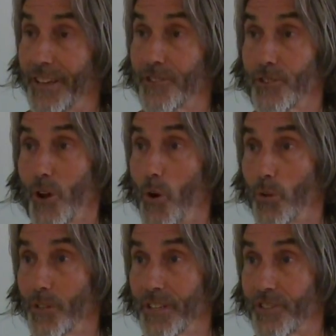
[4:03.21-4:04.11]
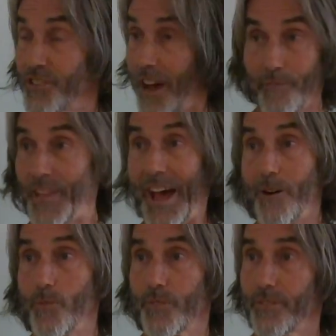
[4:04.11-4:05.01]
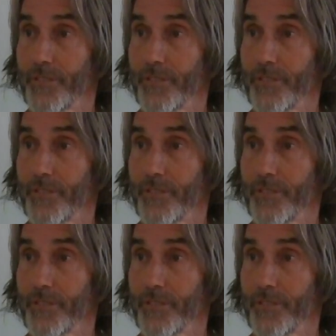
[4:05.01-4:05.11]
gets totally snuffed out.